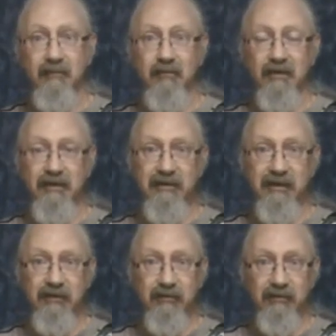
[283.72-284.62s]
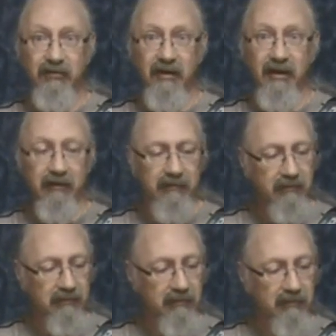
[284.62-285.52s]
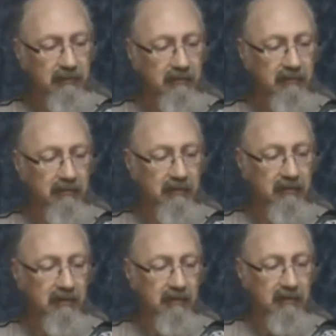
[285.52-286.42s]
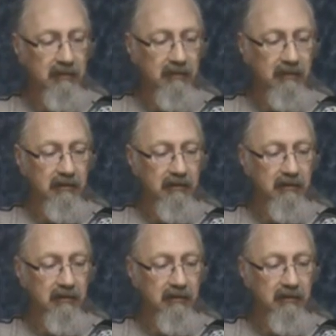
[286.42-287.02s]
will continue to sound. And